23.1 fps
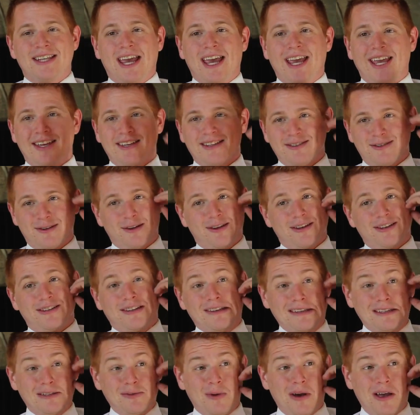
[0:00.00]
Day. So this
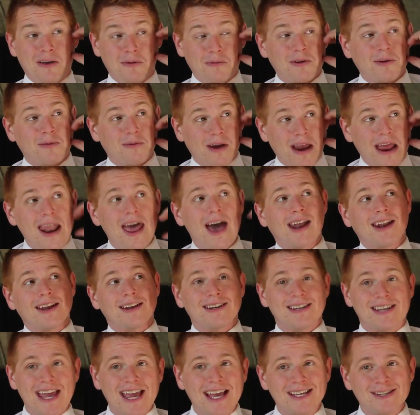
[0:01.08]
is, we ran out
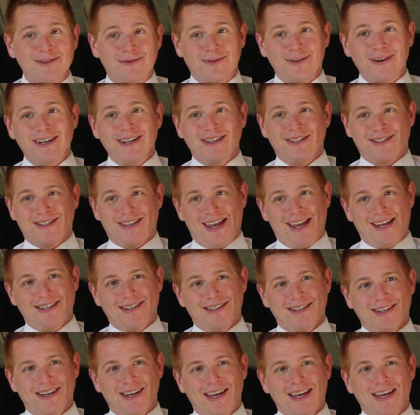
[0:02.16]
of days for each
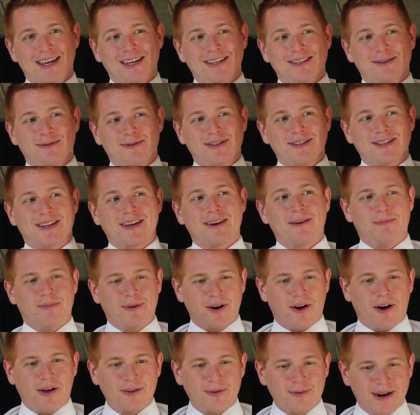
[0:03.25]
saint. So we're just going to
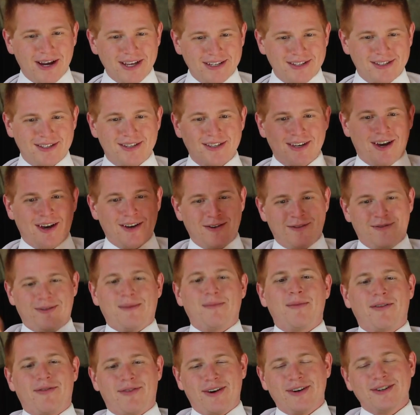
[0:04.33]
put all the rest on
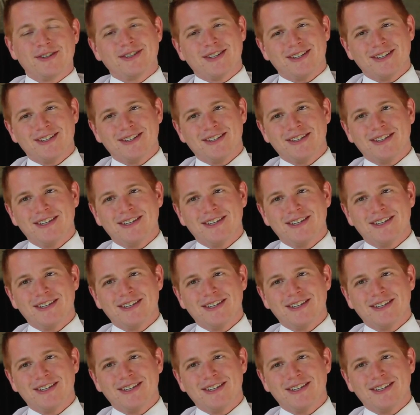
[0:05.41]
November 1st.